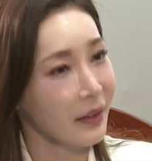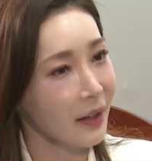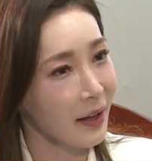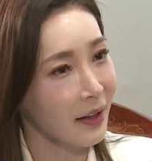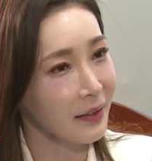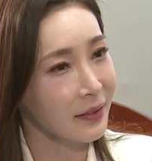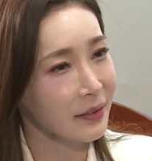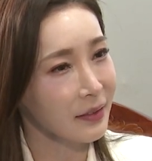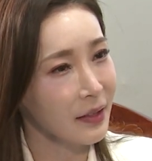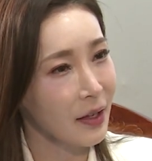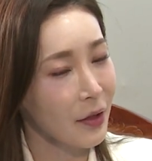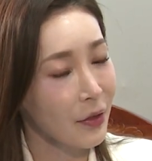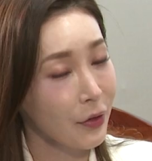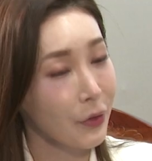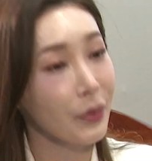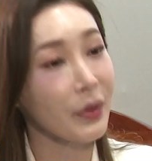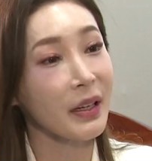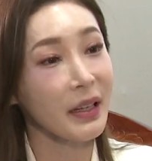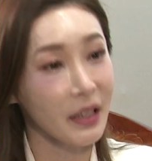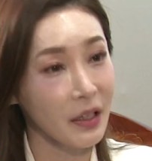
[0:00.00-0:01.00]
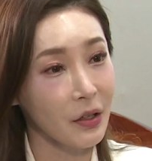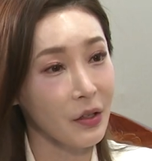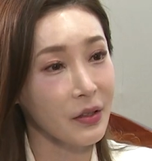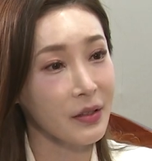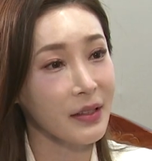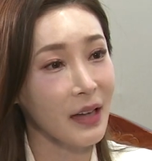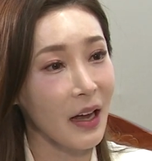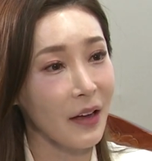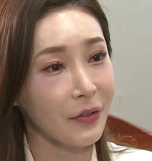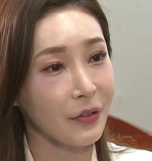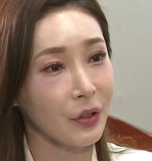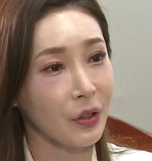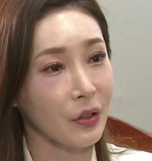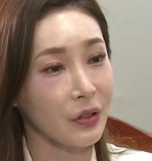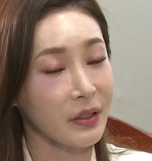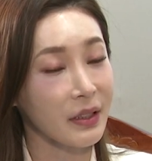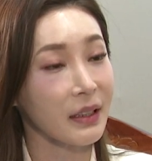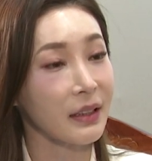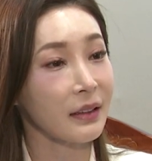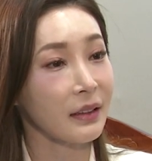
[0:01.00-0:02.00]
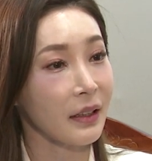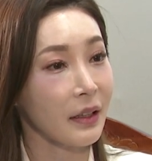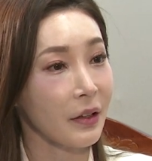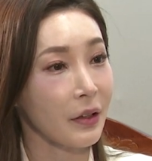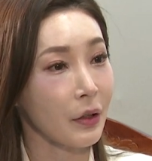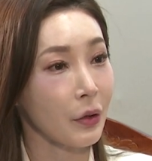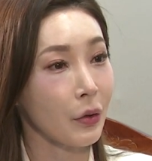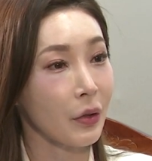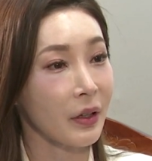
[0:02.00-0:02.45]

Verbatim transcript: Plus three years after declaring mm.